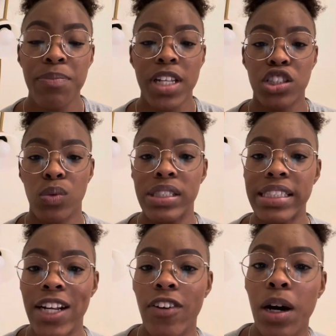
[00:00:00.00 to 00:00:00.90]
So
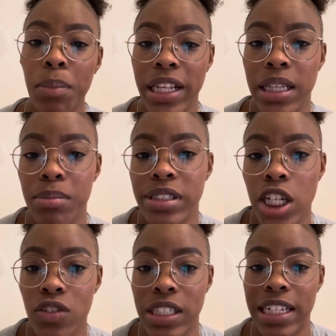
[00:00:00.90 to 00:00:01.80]
instead of humbling
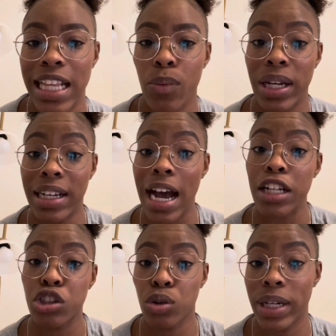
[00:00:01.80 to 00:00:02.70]
themselves and allowing God
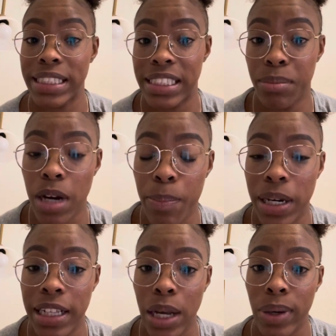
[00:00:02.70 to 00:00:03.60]
to raise them up and
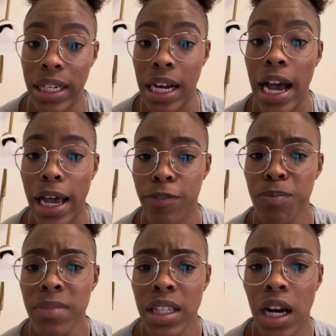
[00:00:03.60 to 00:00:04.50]
allowing God
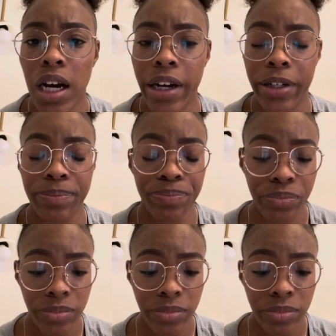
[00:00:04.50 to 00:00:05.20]
um,